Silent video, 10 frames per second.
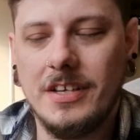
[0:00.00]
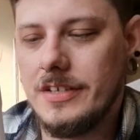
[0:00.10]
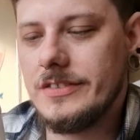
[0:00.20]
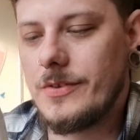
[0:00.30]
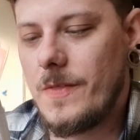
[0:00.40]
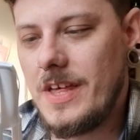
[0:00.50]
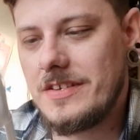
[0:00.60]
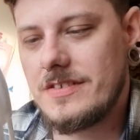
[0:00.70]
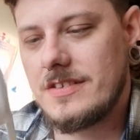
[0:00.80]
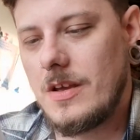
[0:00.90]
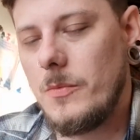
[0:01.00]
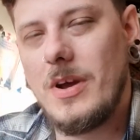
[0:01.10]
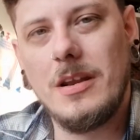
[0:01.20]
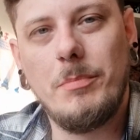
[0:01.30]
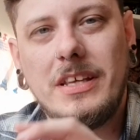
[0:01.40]
So this
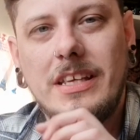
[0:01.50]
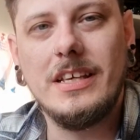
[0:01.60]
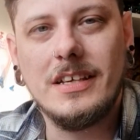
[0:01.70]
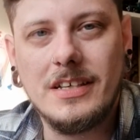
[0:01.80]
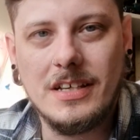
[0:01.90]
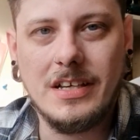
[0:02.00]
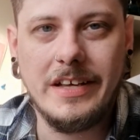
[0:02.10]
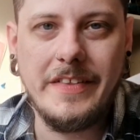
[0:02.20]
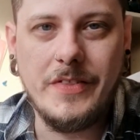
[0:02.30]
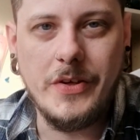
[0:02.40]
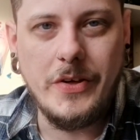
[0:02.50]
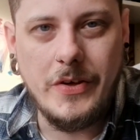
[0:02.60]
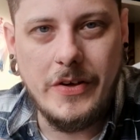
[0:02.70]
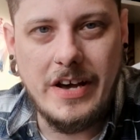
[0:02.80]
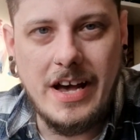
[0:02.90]
will be
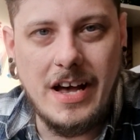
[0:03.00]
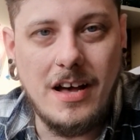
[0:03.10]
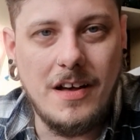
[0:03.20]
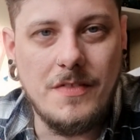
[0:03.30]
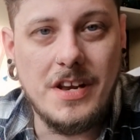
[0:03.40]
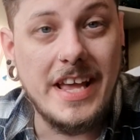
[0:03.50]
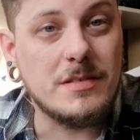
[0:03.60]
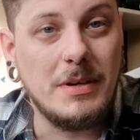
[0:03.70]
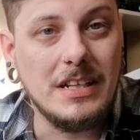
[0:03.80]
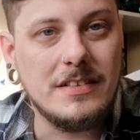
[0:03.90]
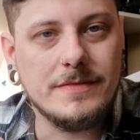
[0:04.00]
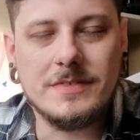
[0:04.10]
the next build.